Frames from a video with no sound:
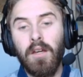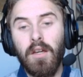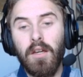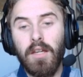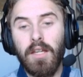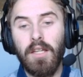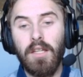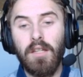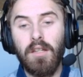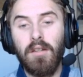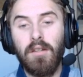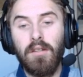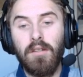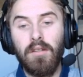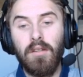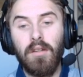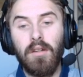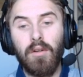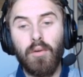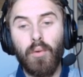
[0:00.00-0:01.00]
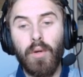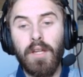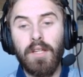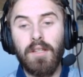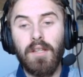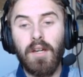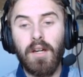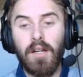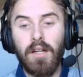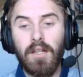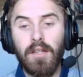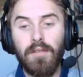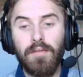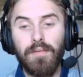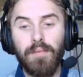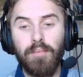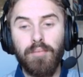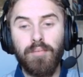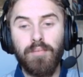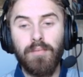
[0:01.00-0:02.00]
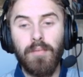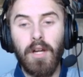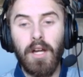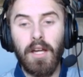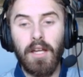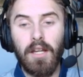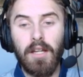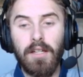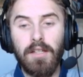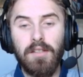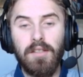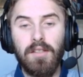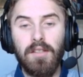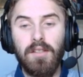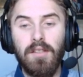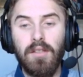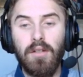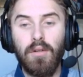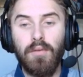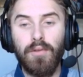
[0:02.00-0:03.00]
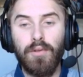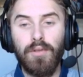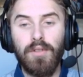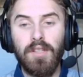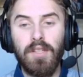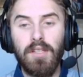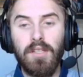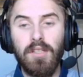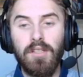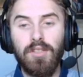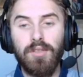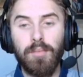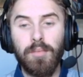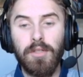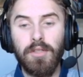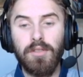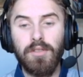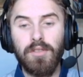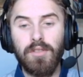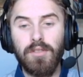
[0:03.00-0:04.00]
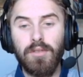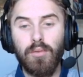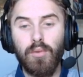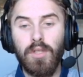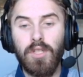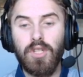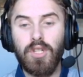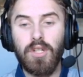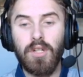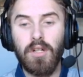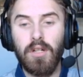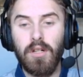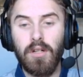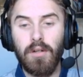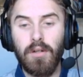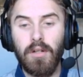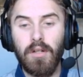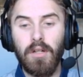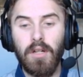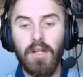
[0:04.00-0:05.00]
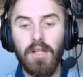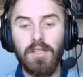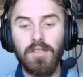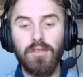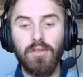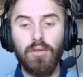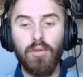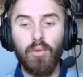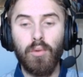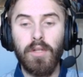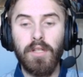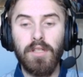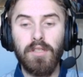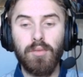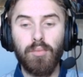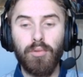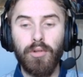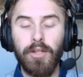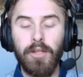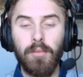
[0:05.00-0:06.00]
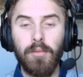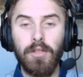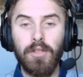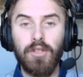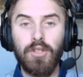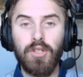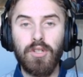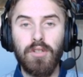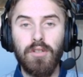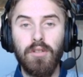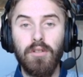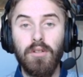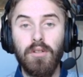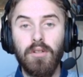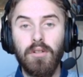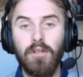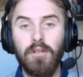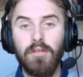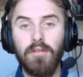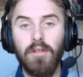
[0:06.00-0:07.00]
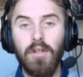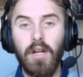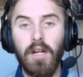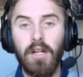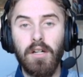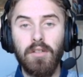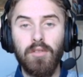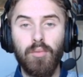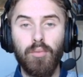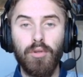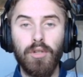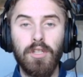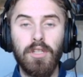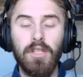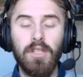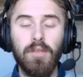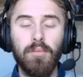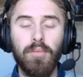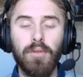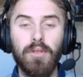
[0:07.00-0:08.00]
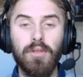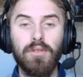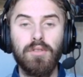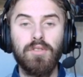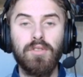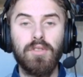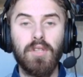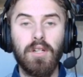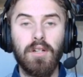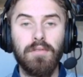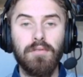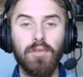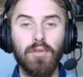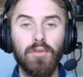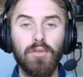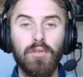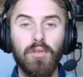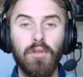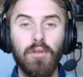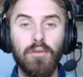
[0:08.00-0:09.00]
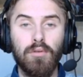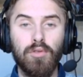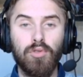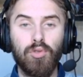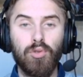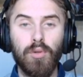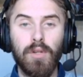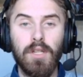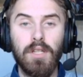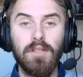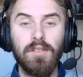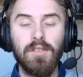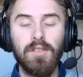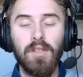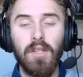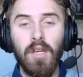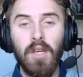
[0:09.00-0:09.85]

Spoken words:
In red, I've highlighted the overtaking spots, which are, as always, pretty much the hard braking points after the long straights,